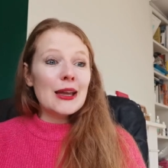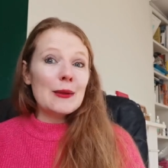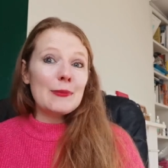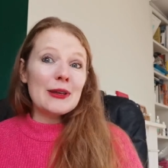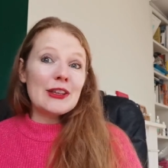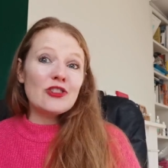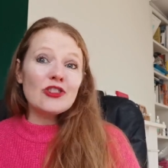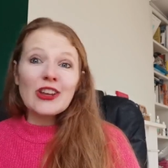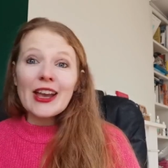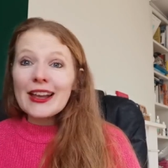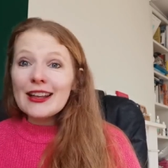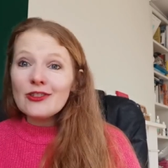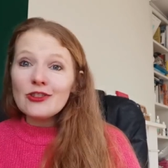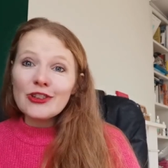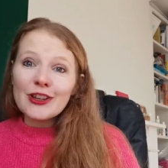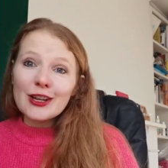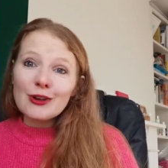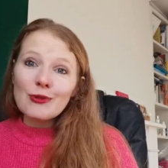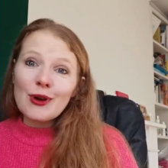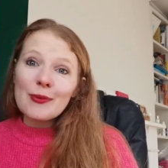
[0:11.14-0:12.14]
maybe
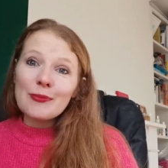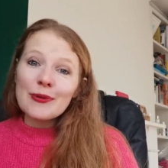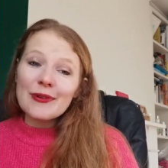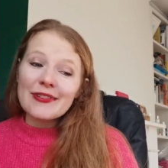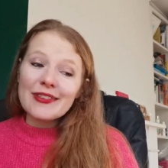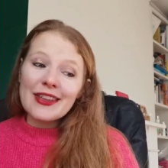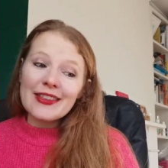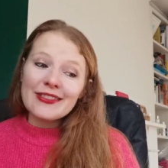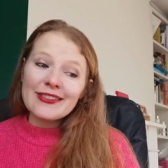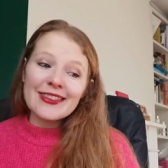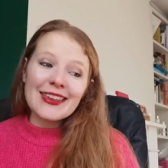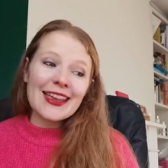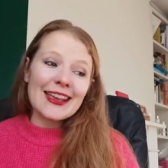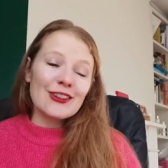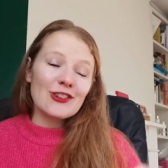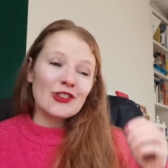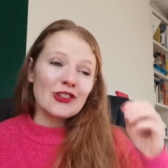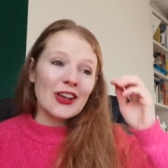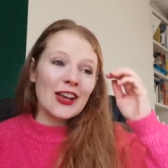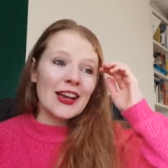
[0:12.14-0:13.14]
changing
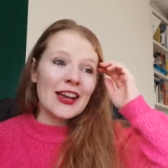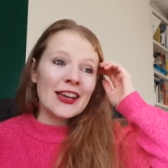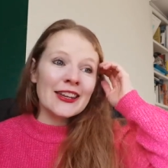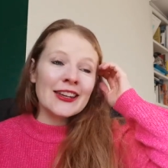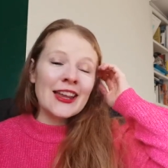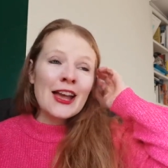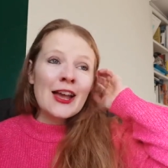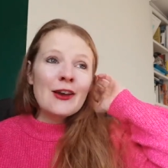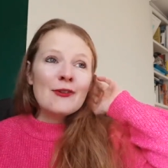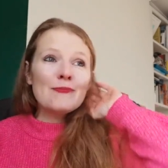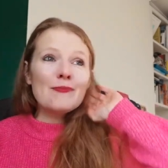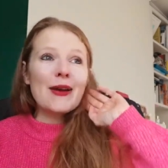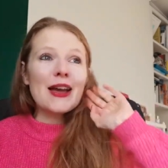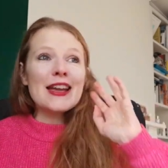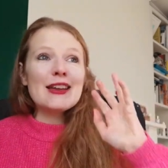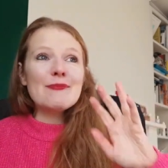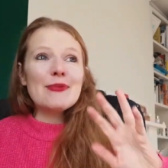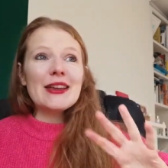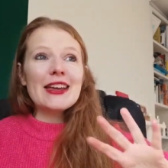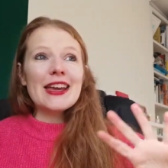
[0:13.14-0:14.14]
representation,
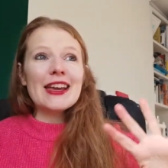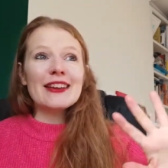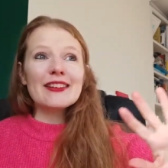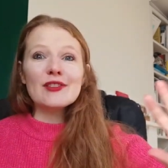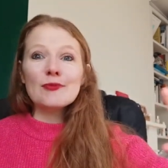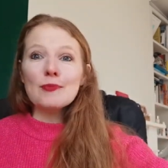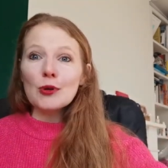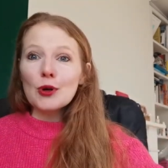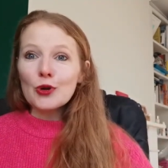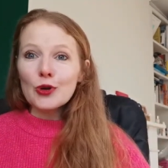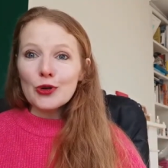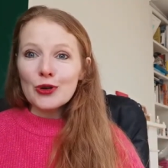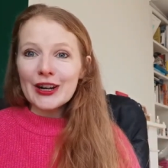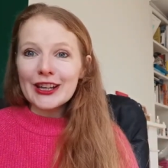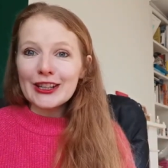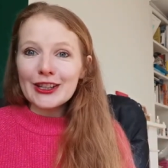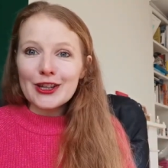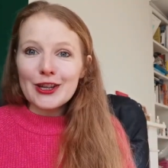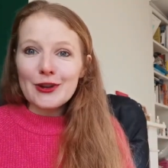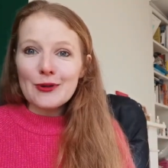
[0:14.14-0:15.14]
maybe
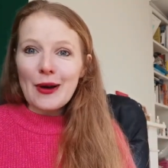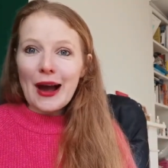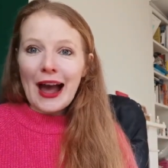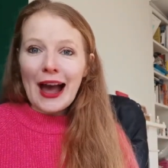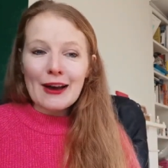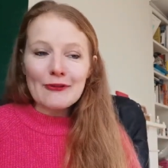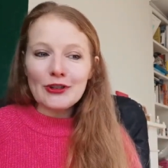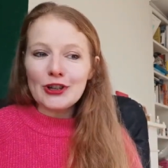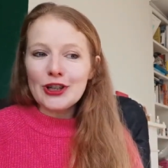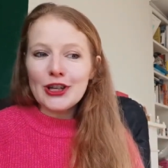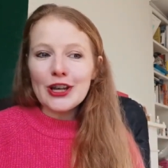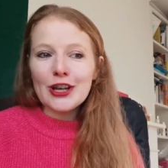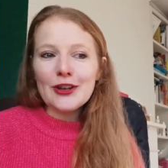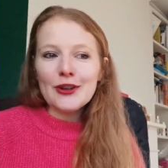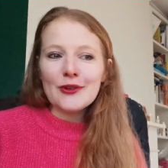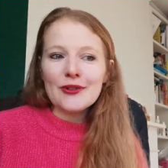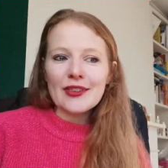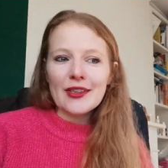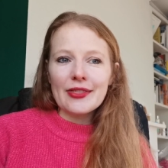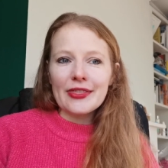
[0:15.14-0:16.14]
exploring new
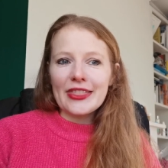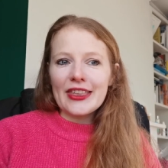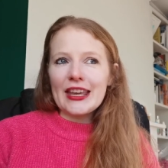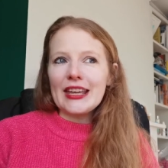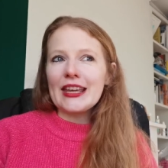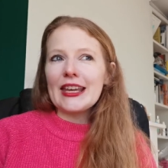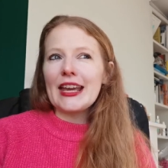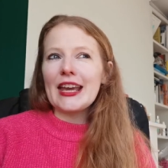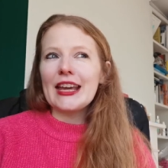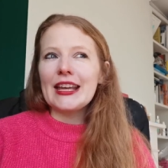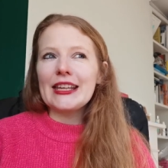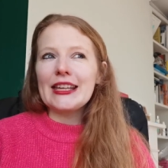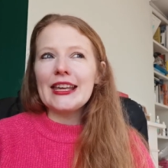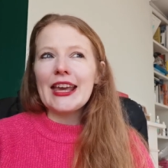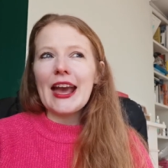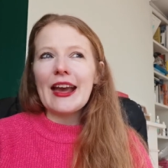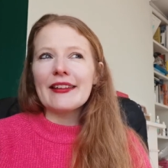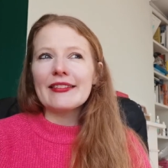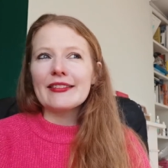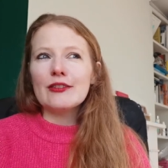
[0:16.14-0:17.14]
avenues and thinking,
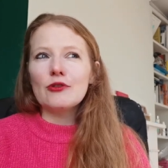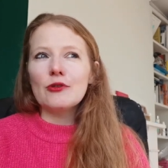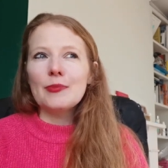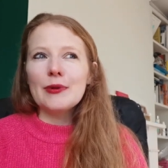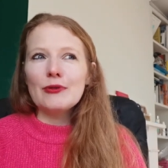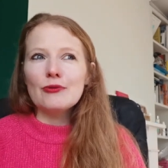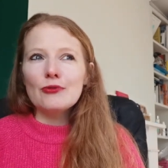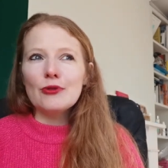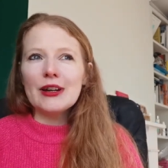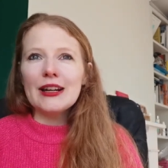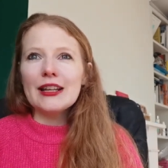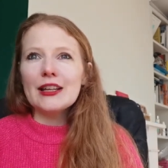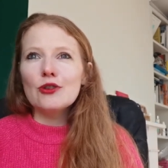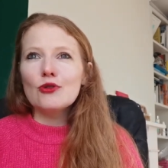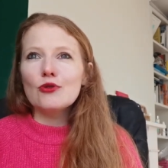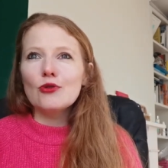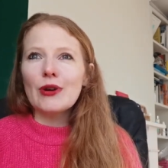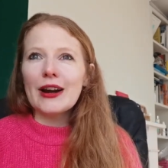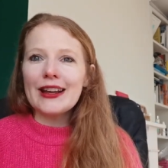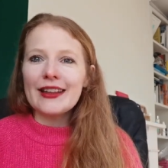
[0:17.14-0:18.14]
yes, it would be really
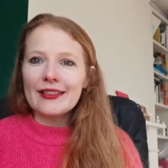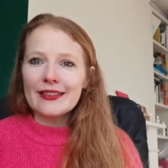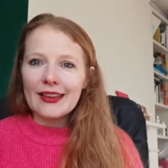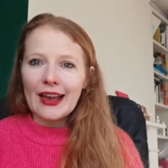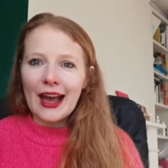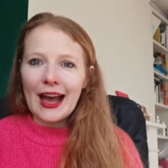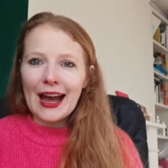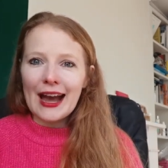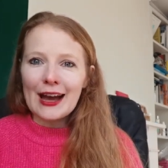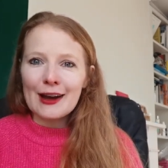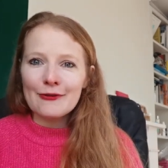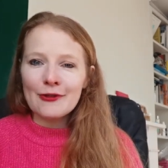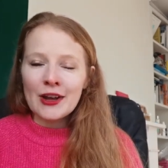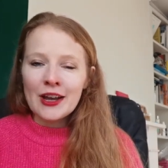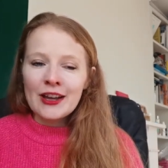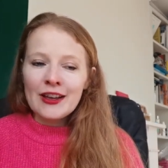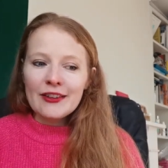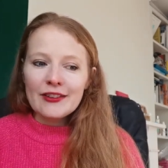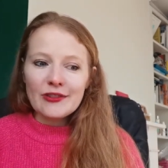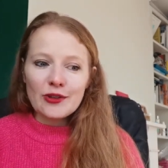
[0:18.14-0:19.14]
great to have
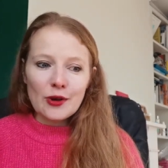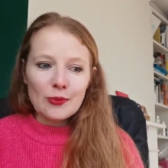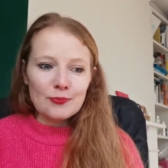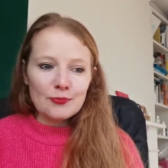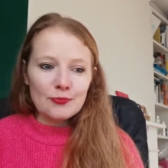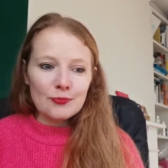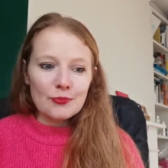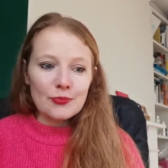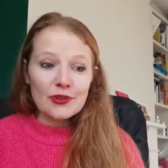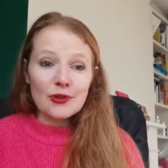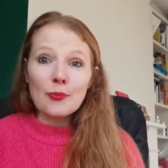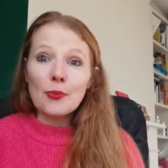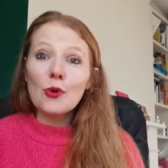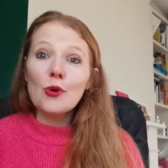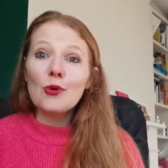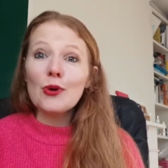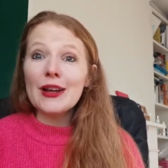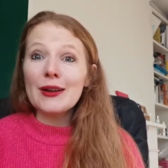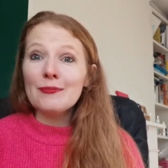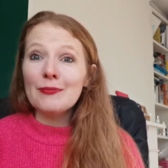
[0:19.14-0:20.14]
some
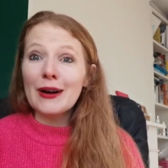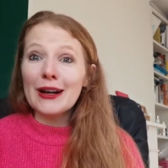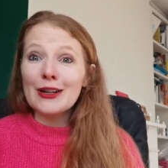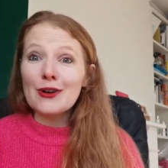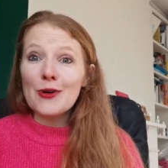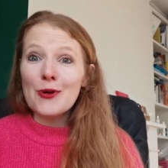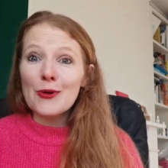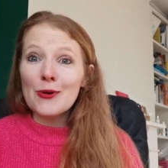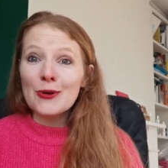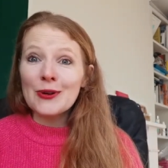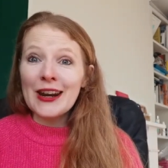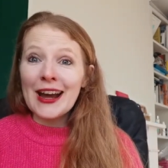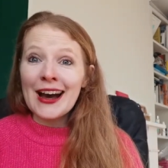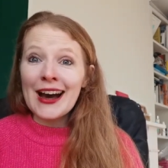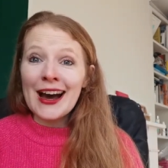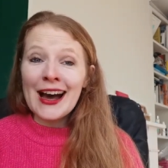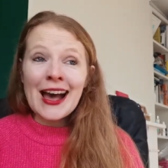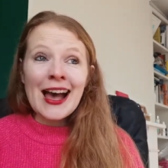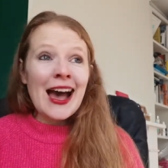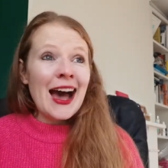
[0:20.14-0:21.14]
support in my
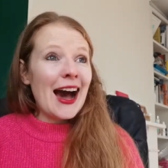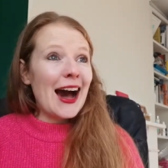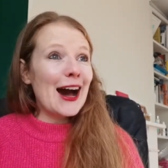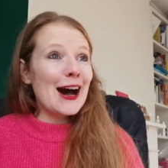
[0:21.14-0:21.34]
corner.